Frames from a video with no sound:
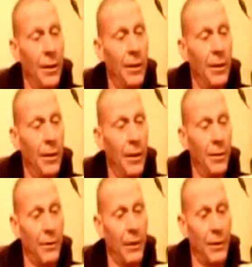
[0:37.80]
Now,
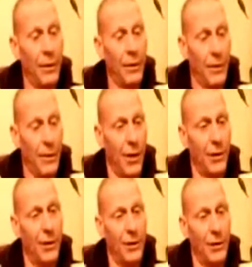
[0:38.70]
the reason I got
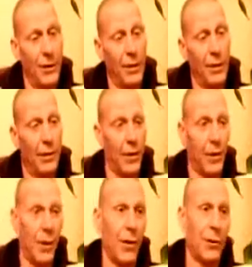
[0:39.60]
into this is because
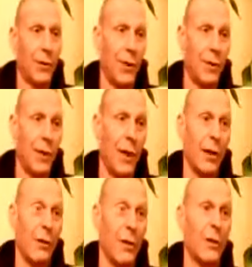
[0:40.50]
I got told that
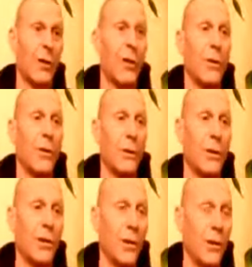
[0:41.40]
it was lawful,
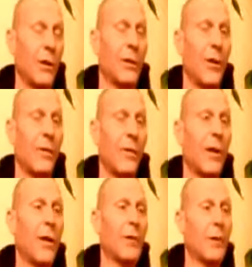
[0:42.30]
which I'd always ever
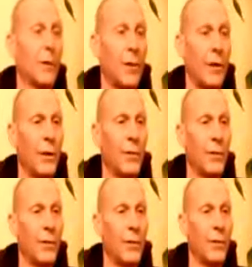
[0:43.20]
felt it were
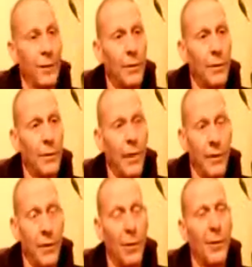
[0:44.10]
lawful. And so
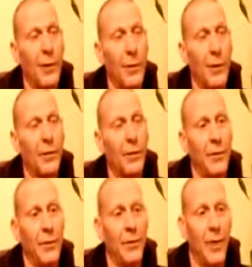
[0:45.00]
that's how I made my living
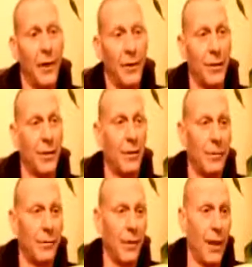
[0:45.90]
since
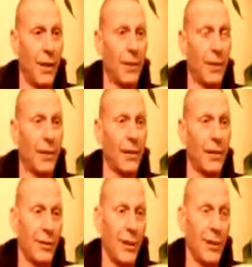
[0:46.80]

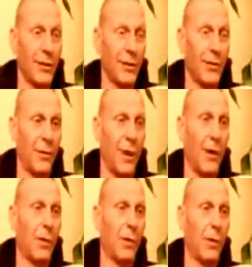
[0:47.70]
1996. Classed as
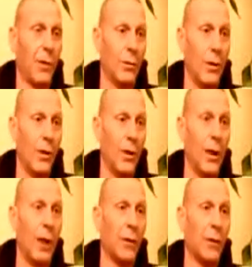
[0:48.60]
outlawed, wrongly
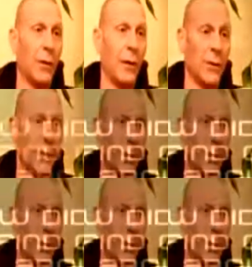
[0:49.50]
outlawed.